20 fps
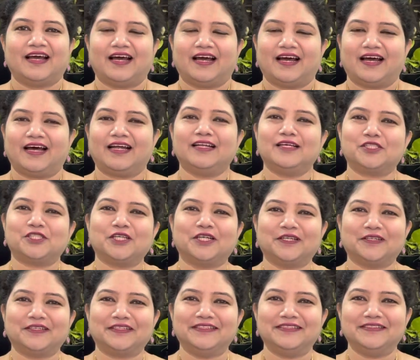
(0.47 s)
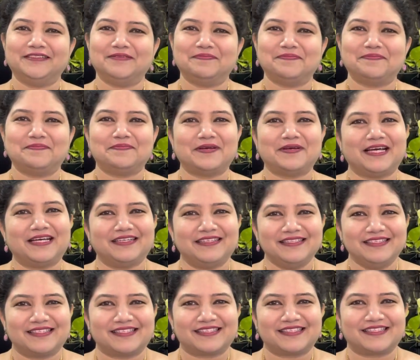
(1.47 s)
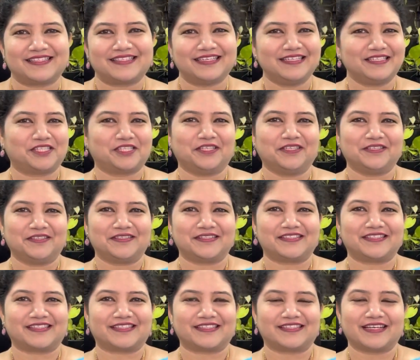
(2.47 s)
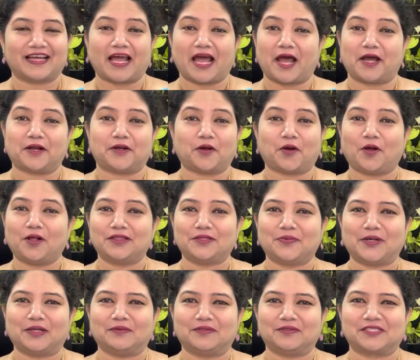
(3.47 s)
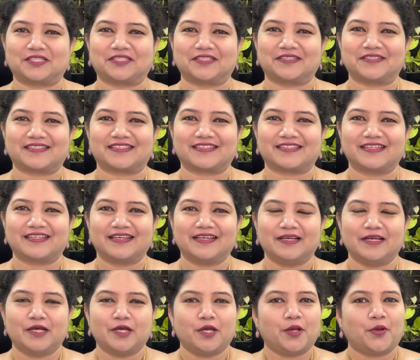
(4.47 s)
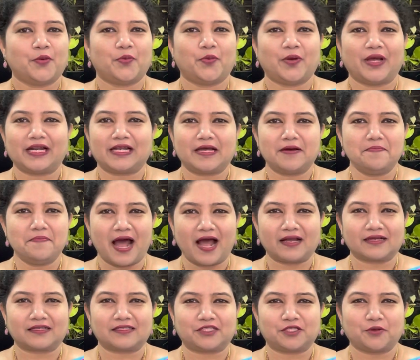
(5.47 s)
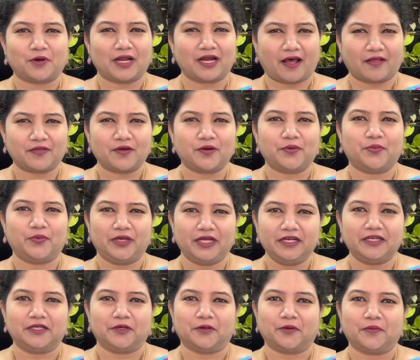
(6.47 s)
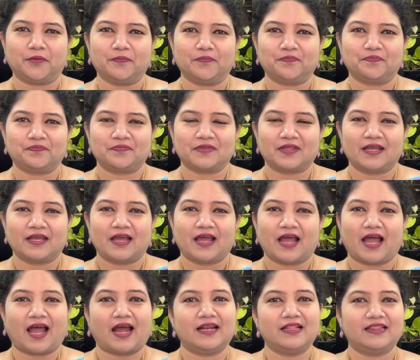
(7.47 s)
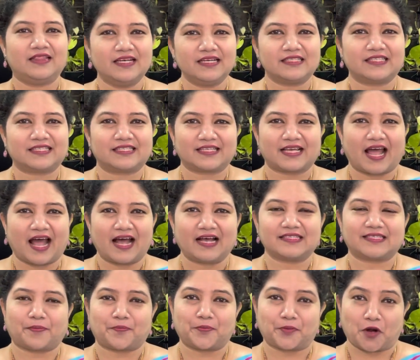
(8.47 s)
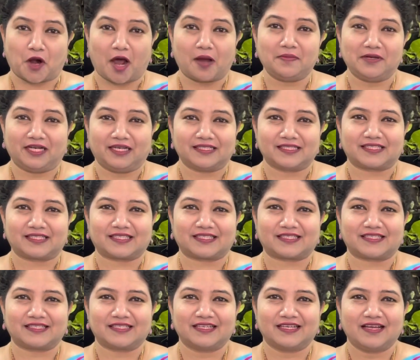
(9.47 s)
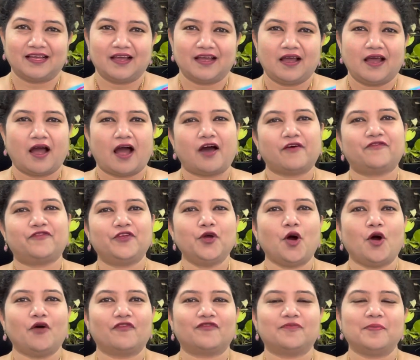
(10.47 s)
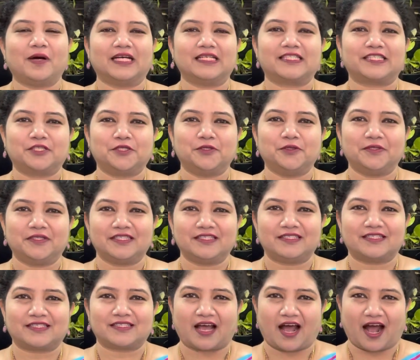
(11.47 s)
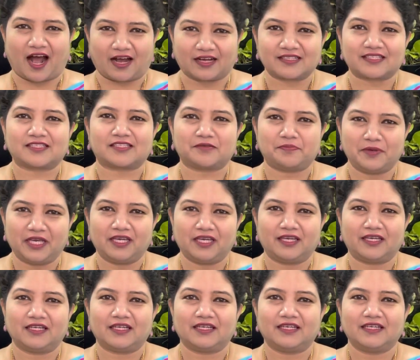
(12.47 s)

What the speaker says: Hello children, parents, teachers and all the well-wishers. Welcome back to another video, and this has a prominence. A few of my students asked me,